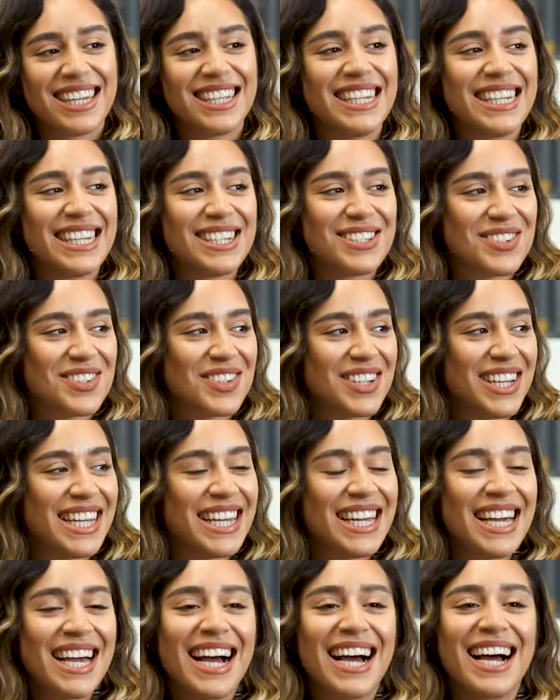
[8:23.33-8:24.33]

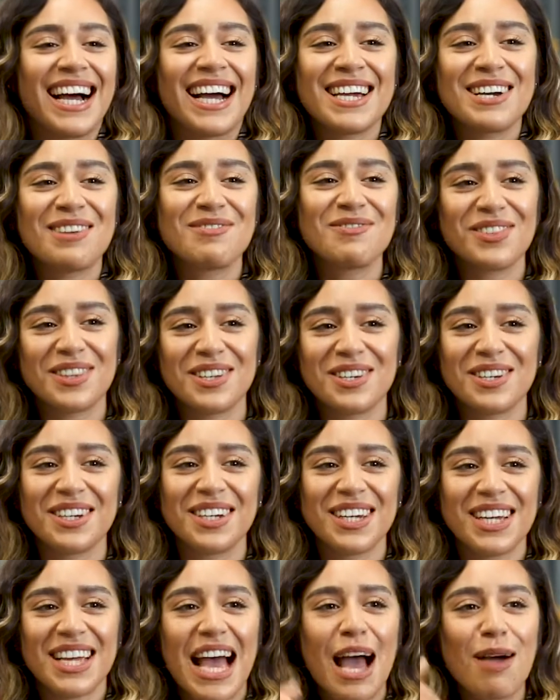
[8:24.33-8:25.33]
Literally, I'm
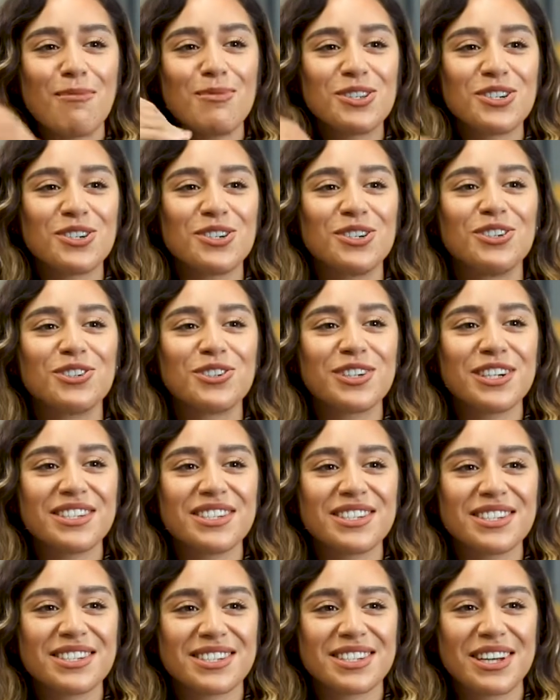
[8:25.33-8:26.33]
a
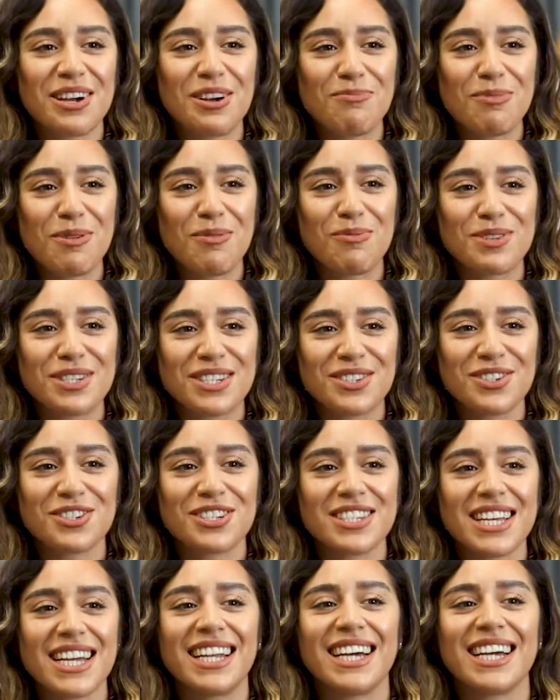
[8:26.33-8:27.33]
Taurus, so people just
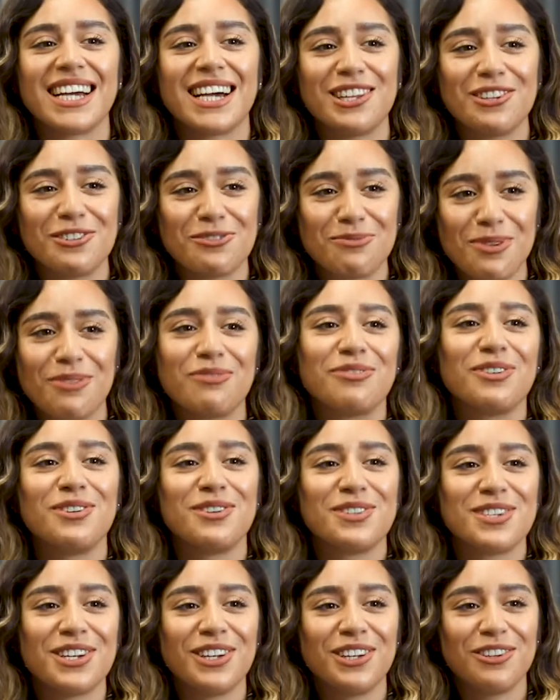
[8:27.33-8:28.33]
say like I love me
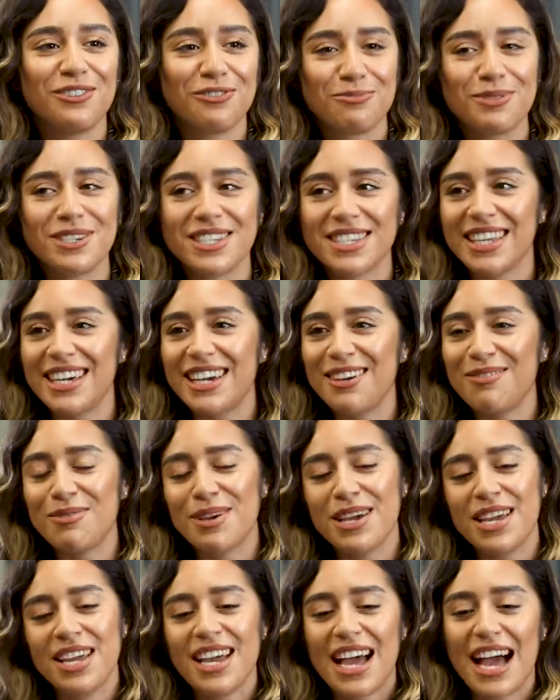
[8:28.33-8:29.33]
food and I love me sleep.
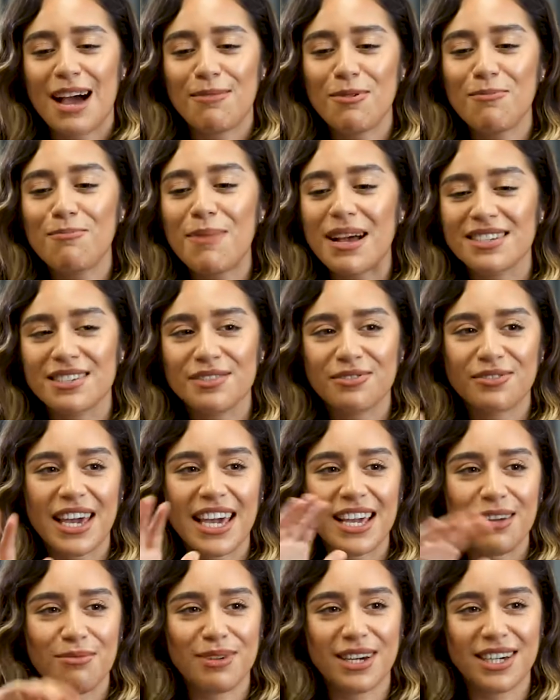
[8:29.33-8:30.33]
I'm a massive
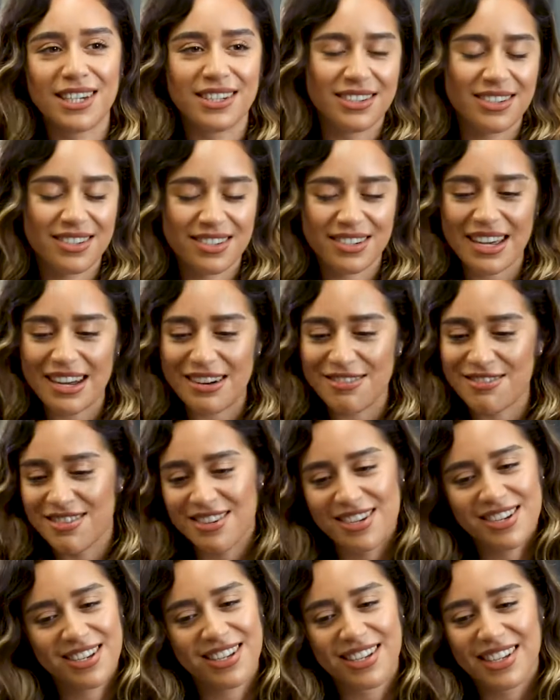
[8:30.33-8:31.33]
gamer, so
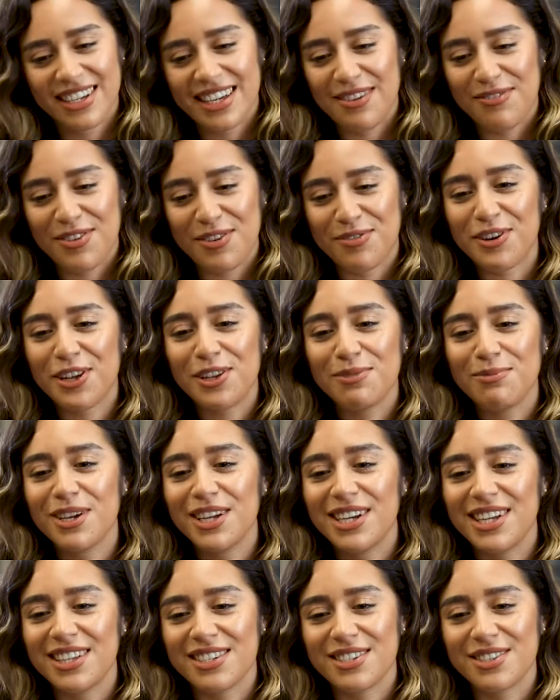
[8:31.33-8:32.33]
if you follow me
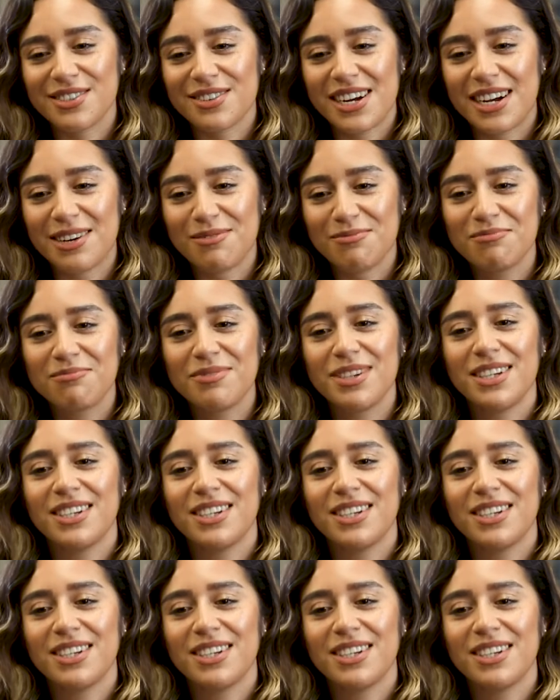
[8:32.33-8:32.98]
on Instagram,